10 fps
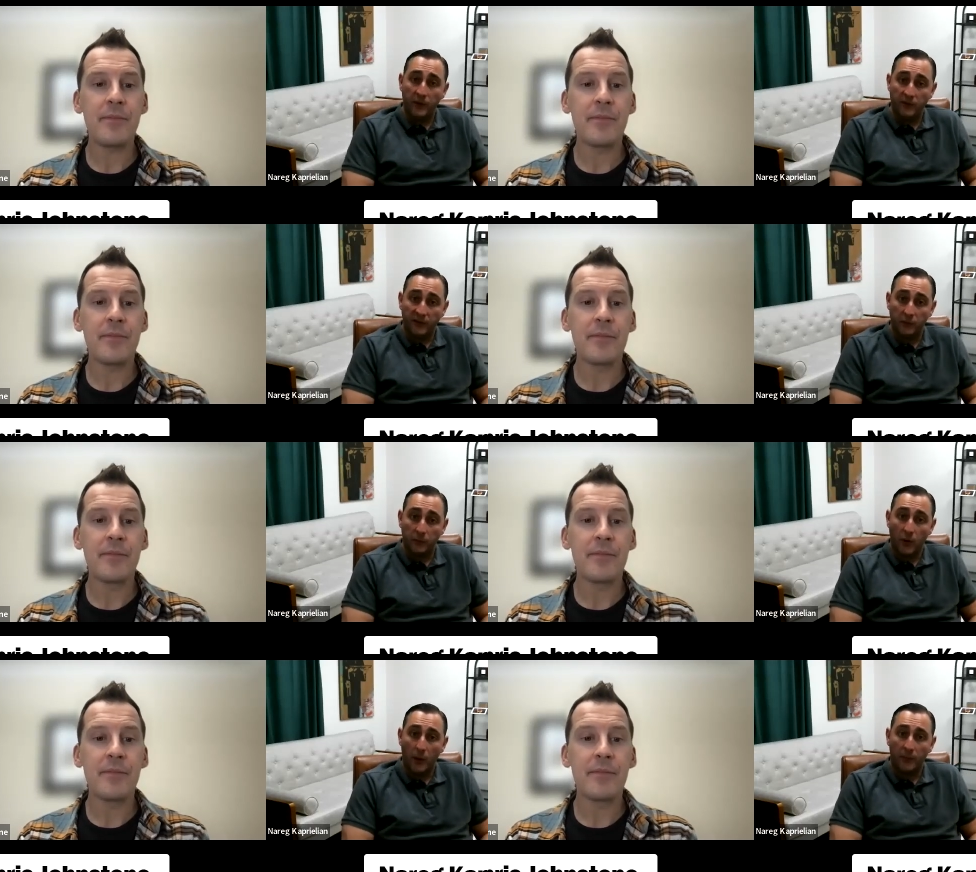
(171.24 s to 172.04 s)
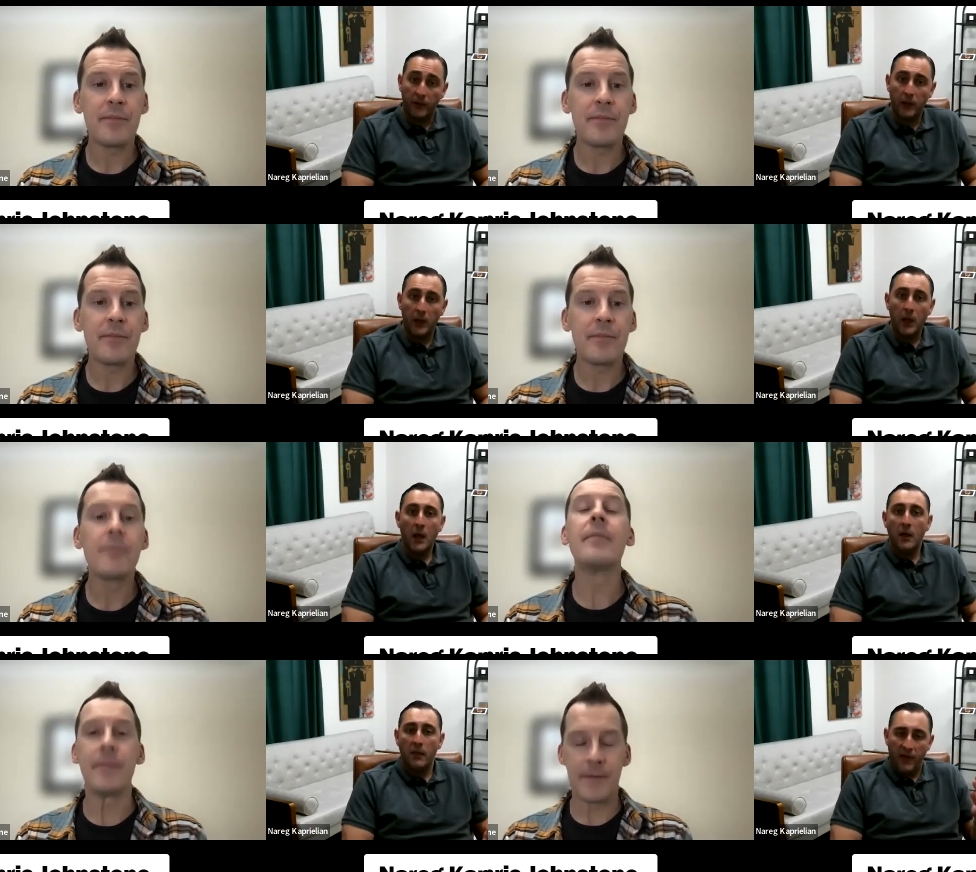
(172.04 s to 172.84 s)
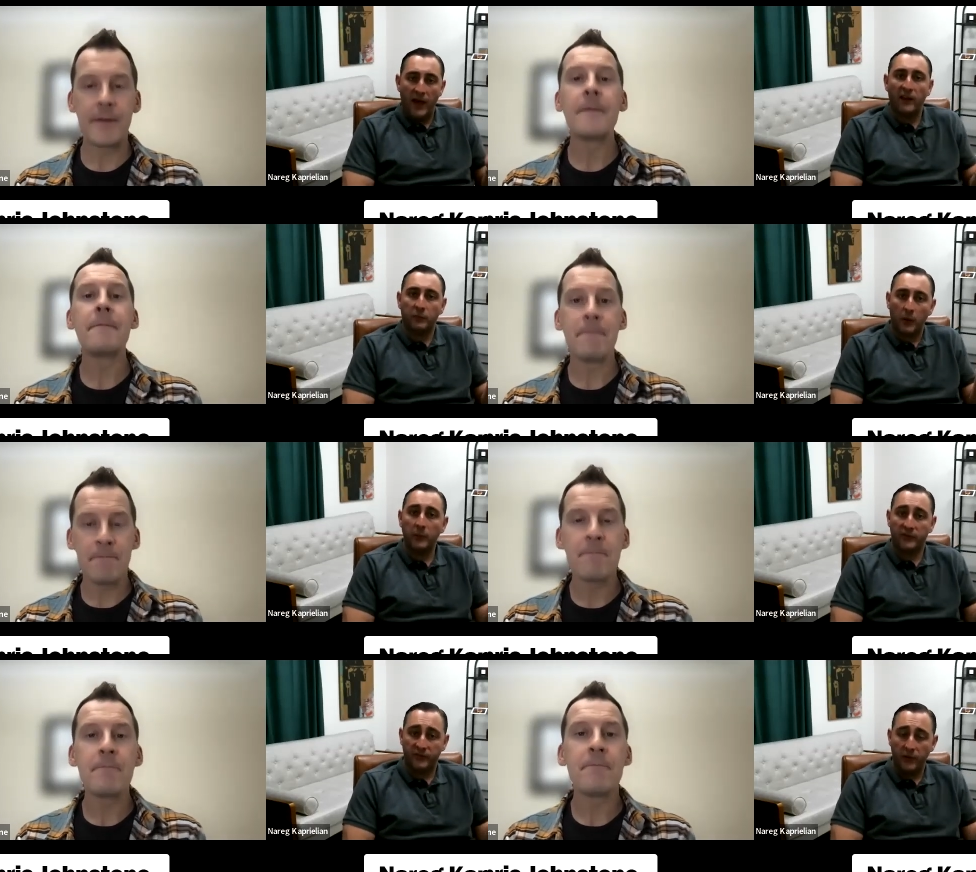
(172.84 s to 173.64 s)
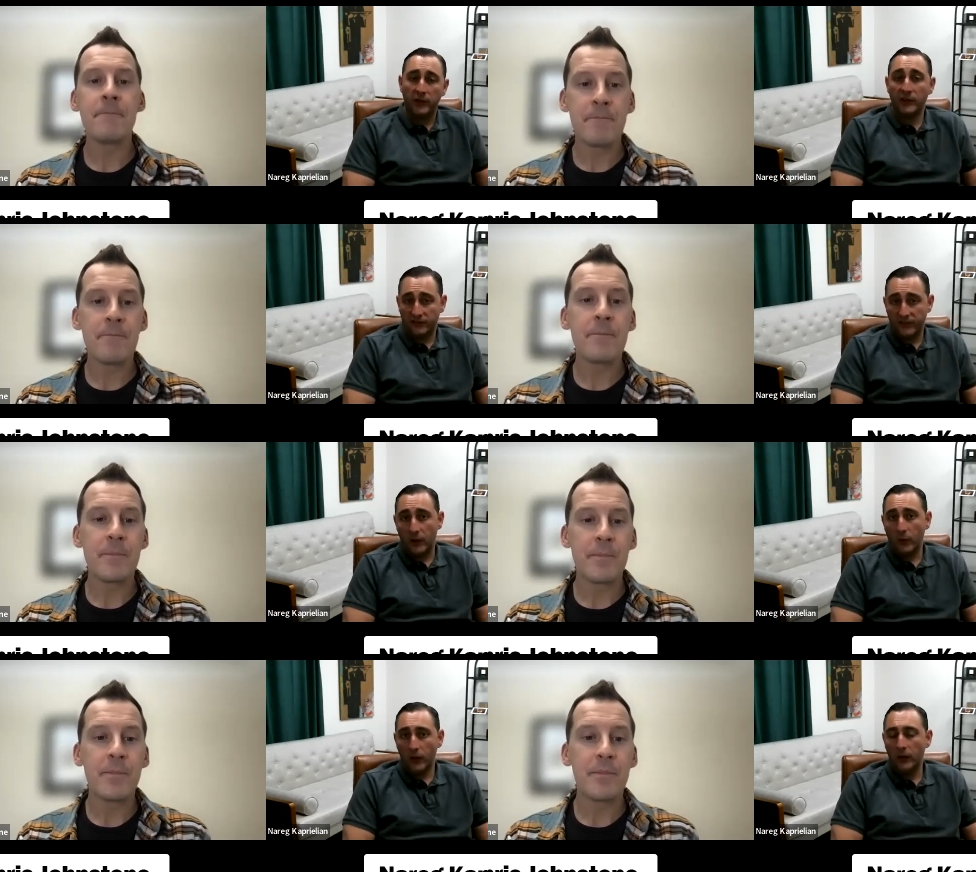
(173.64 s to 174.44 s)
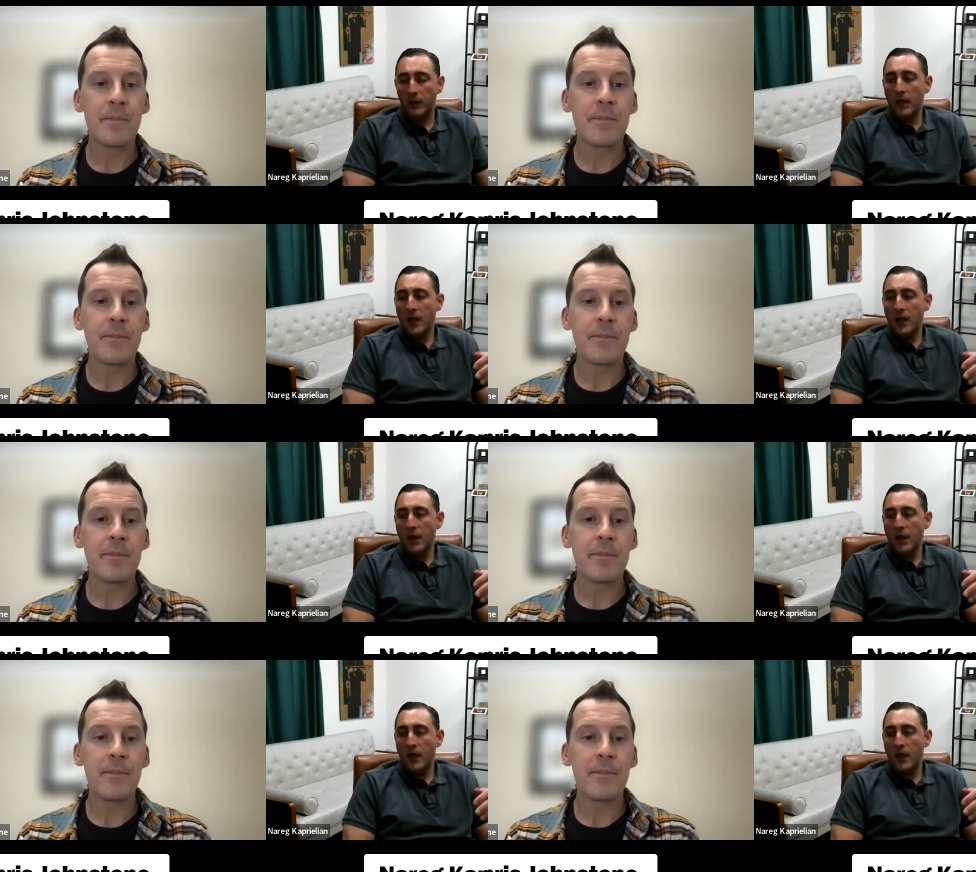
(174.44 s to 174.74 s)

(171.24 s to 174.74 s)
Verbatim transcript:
Speaker 1: family investment property, that is probably still going to sell well.